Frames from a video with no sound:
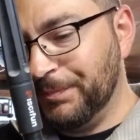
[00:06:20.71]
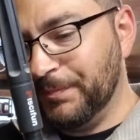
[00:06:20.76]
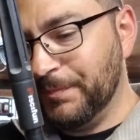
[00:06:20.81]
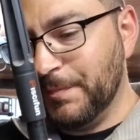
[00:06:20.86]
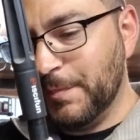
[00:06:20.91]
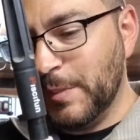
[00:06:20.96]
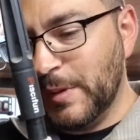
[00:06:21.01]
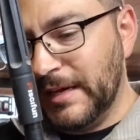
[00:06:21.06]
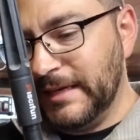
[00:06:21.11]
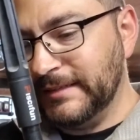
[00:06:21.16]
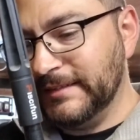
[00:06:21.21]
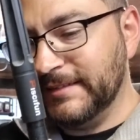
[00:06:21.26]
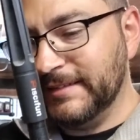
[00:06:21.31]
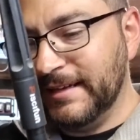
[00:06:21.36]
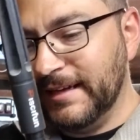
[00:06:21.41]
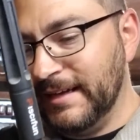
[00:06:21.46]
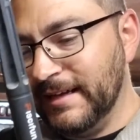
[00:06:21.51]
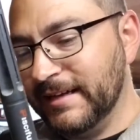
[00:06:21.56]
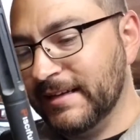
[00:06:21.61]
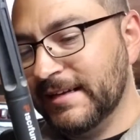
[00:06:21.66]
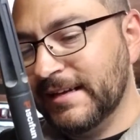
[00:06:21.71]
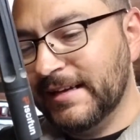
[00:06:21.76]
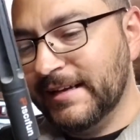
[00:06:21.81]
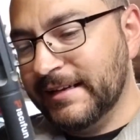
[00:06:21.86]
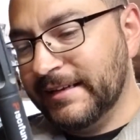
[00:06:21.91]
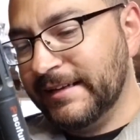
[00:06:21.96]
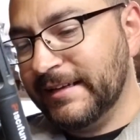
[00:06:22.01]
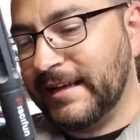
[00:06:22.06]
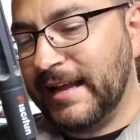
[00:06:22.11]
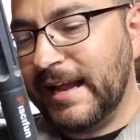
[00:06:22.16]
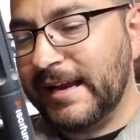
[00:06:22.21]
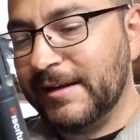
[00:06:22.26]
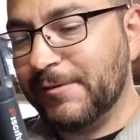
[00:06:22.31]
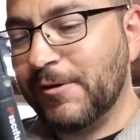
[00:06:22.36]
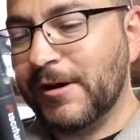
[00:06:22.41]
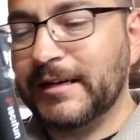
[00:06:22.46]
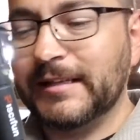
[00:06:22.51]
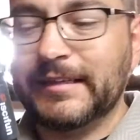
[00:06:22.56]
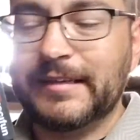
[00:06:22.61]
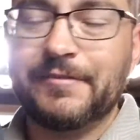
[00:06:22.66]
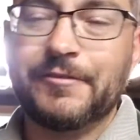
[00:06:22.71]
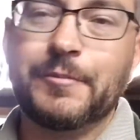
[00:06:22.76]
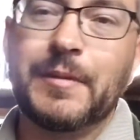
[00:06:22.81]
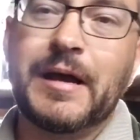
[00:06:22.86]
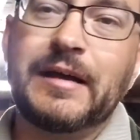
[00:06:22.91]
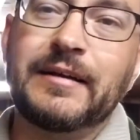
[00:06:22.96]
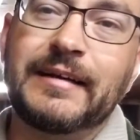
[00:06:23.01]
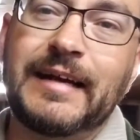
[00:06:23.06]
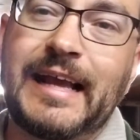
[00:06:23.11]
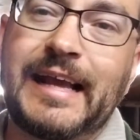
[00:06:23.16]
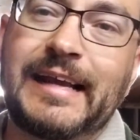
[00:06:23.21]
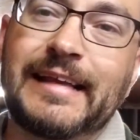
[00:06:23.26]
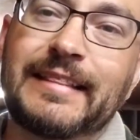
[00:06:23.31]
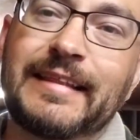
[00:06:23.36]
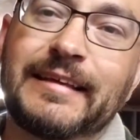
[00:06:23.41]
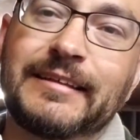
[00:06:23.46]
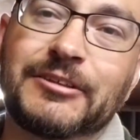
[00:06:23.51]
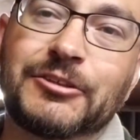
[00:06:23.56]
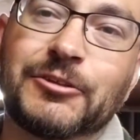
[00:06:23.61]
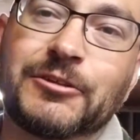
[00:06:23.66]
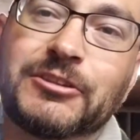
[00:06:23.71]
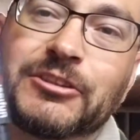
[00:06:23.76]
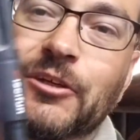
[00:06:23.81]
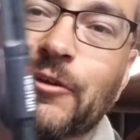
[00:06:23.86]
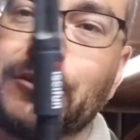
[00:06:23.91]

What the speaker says: But you kind of want to leave about an 1/8 inch or so,